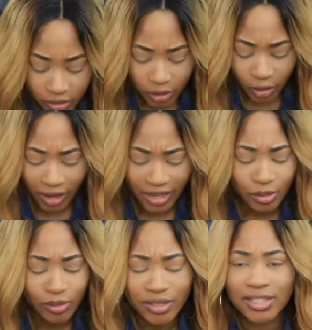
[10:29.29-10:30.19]
So I
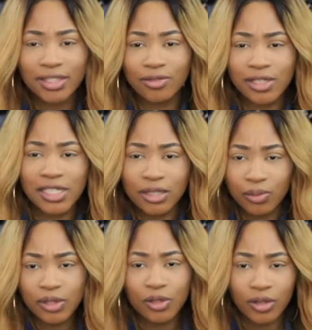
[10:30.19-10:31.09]
just wanted to really
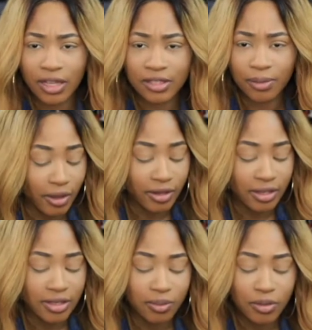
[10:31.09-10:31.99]
speak to you guys about
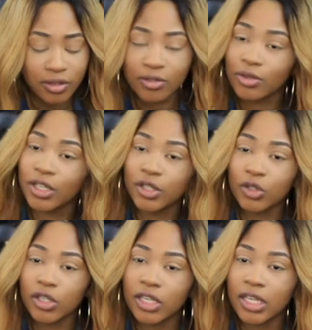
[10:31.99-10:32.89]
this, because really and
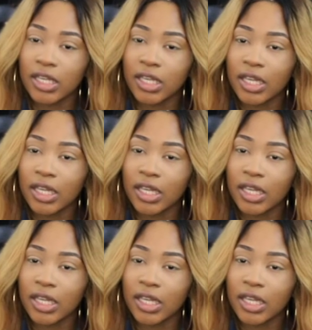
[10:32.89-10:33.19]
truly,